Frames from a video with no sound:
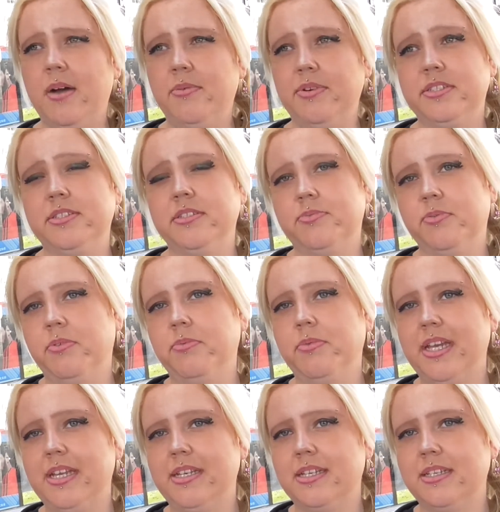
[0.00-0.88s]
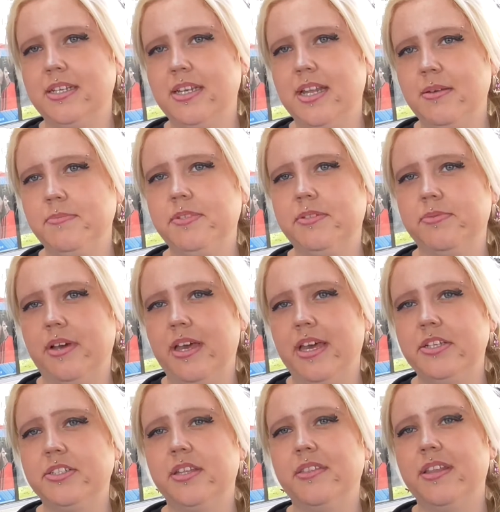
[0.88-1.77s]
which is what we did in
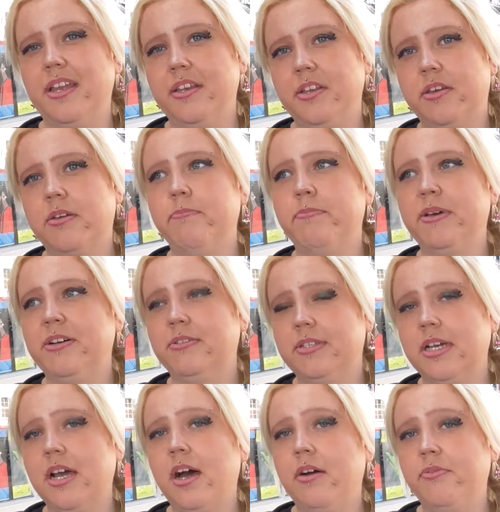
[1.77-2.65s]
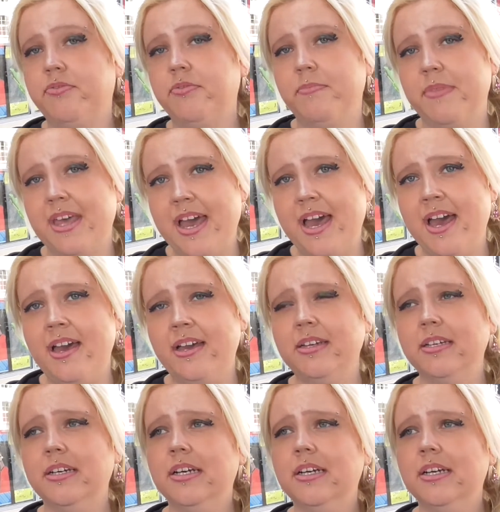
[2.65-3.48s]
Ipswich, and then you can build it up from there.